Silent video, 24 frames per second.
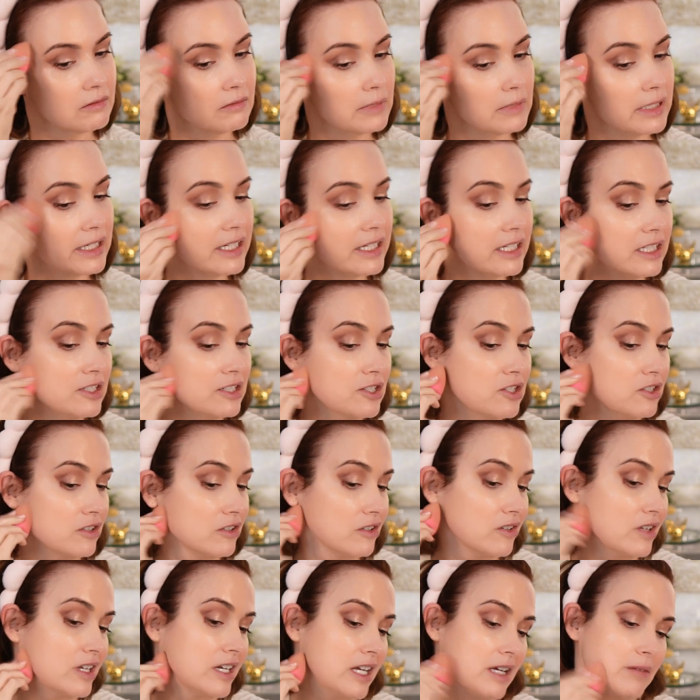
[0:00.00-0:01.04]
Making
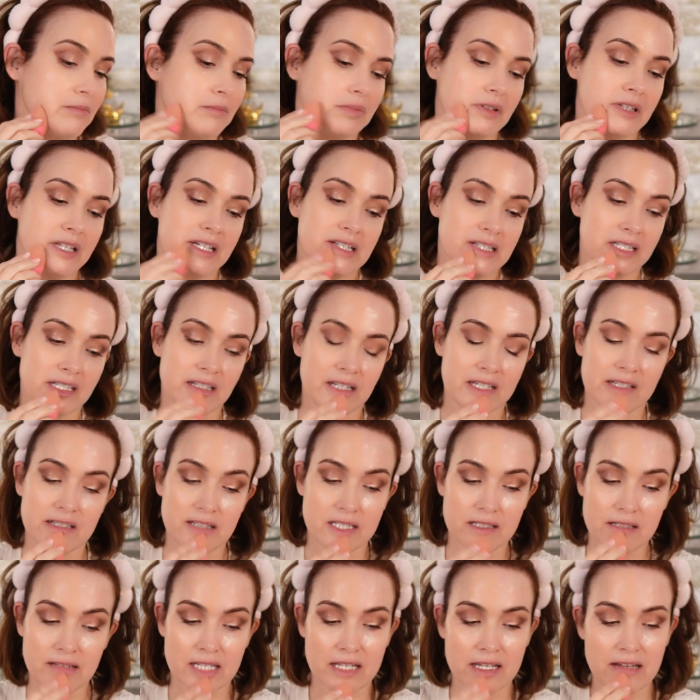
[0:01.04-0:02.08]
sure that I blend it
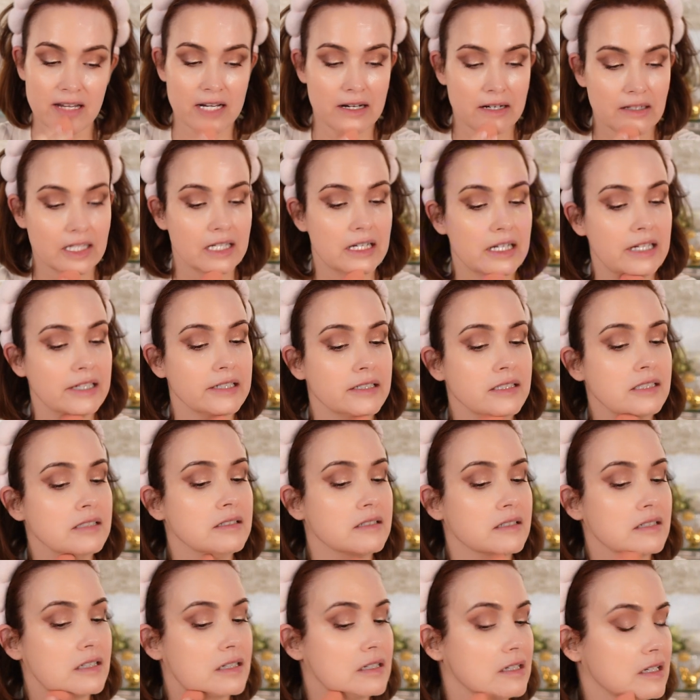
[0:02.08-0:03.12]
into the hairline.
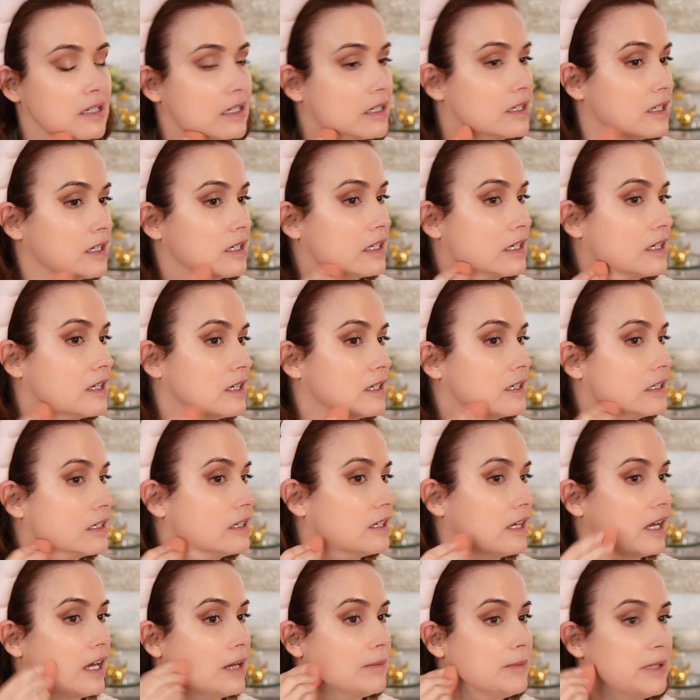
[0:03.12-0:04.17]

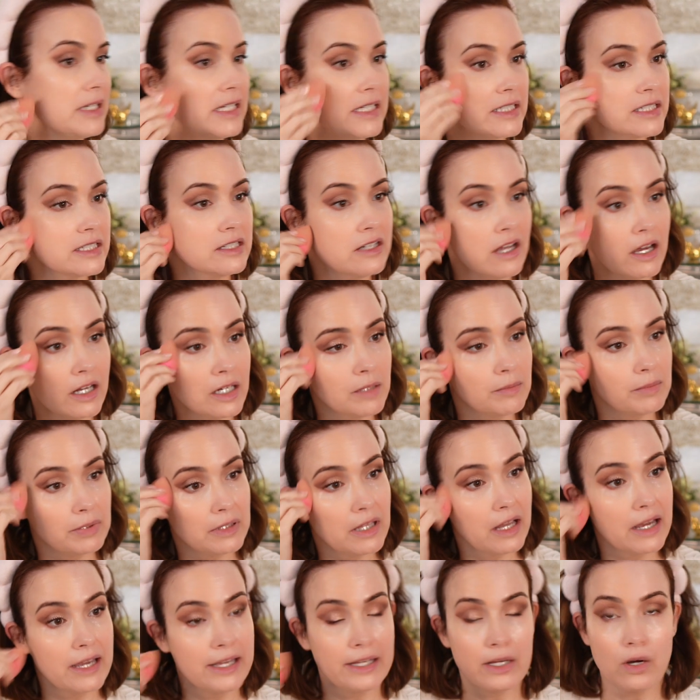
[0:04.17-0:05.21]
I mean, it's not
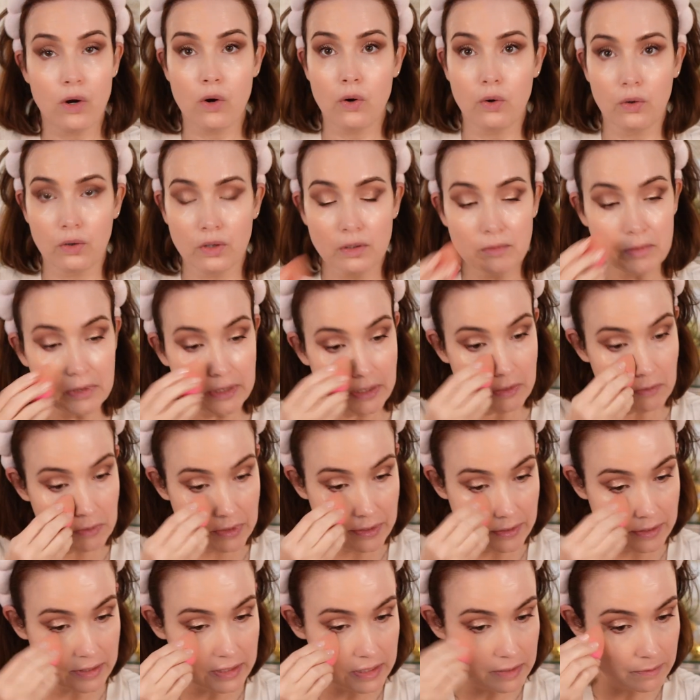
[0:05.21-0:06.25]
applying horribly
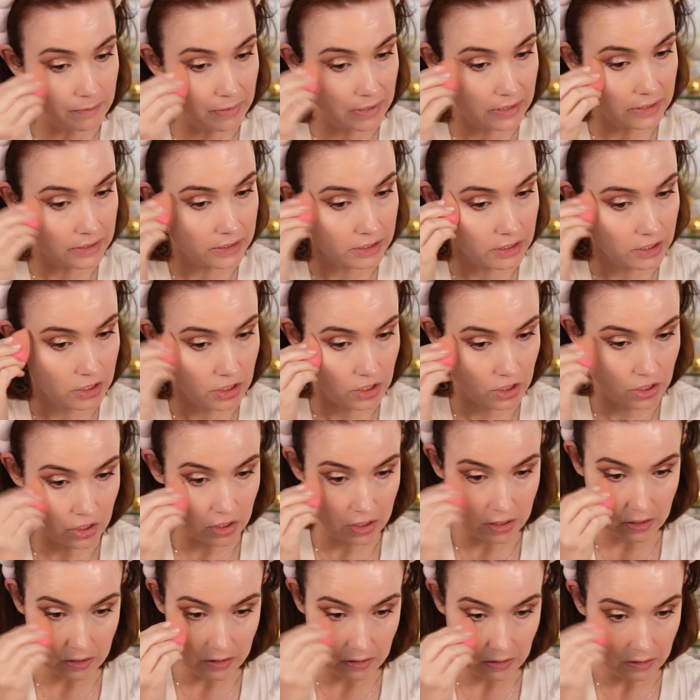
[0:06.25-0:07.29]
with the sponge,